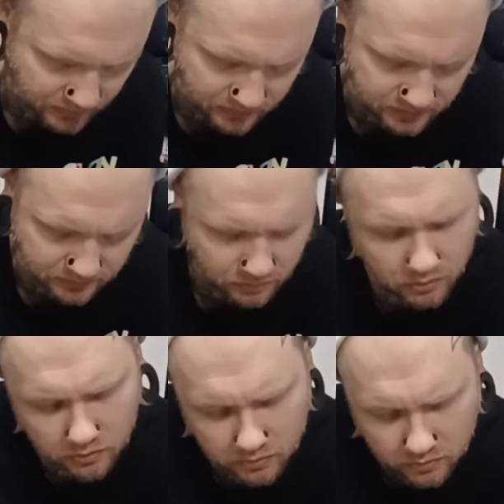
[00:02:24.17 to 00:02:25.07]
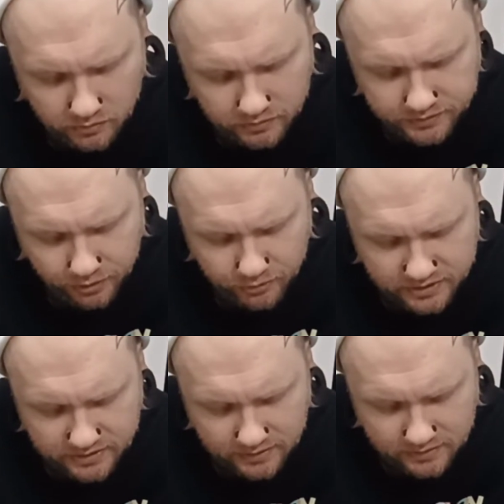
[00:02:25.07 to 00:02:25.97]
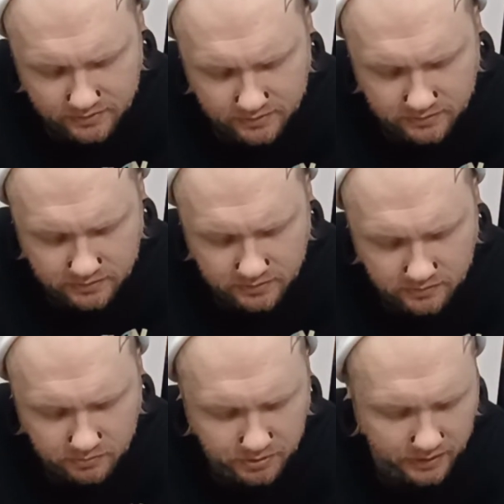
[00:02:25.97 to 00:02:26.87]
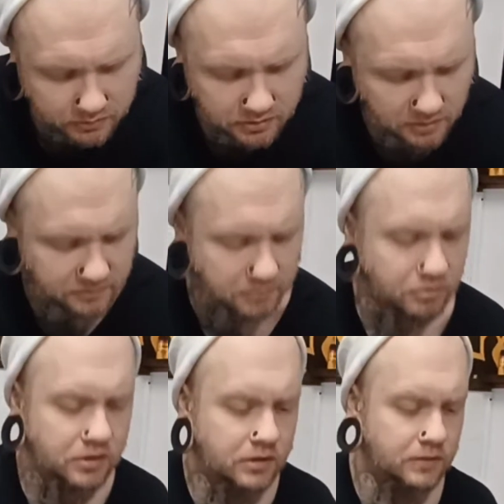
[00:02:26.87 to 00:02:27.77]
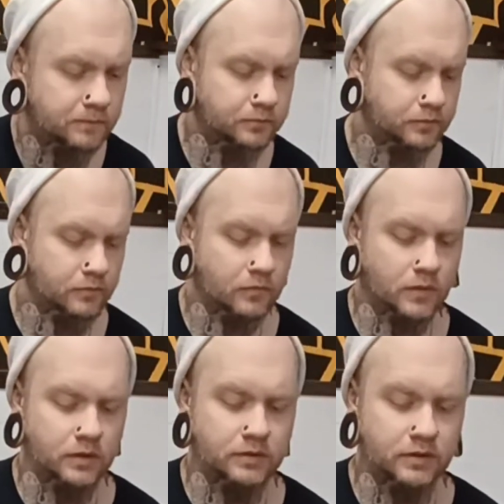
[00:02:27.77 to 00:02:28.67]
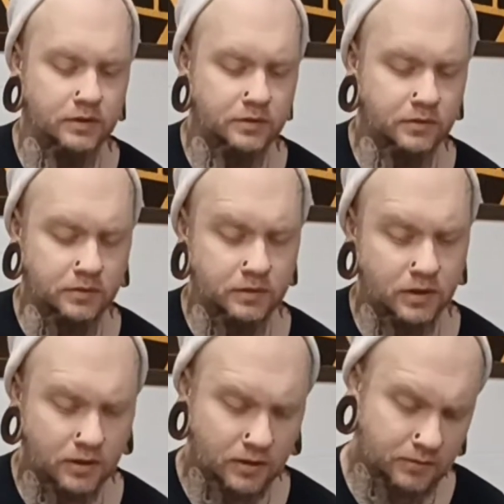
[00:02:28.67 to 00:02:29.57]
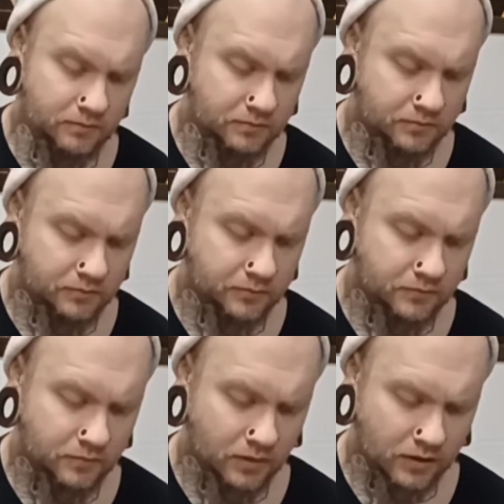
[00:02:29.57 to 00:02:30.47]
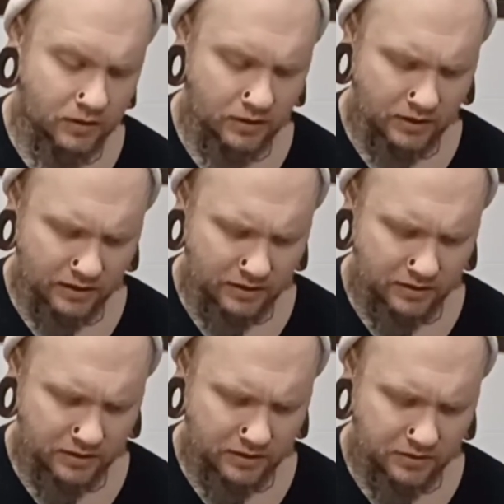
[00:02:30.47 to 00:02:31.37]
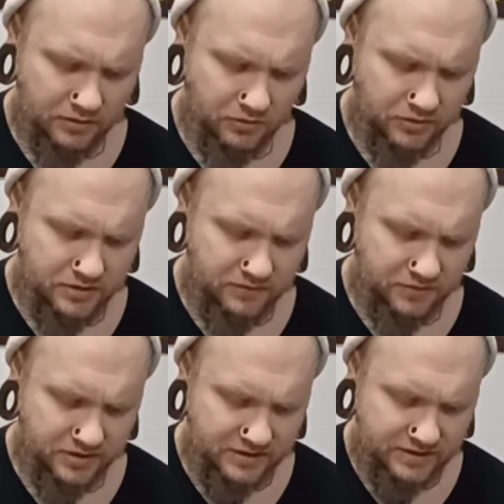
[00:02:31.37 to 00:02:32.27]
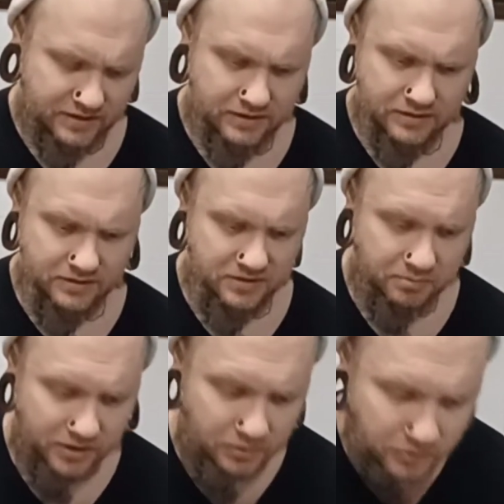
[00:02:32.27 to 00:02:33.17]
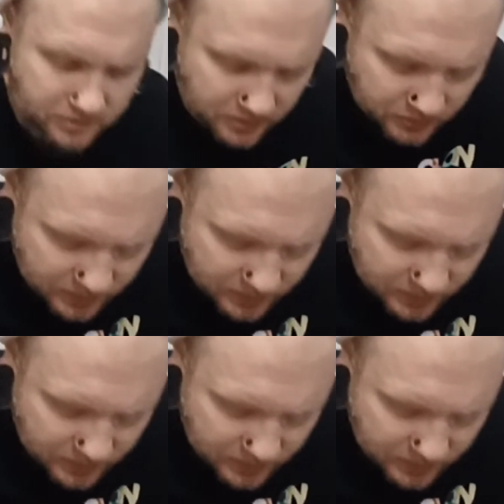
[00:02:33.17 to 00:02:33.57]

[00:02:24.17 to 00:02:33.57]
and then hold 3 seconds to power off completely. So that's cool. I think the only difference I see in the display window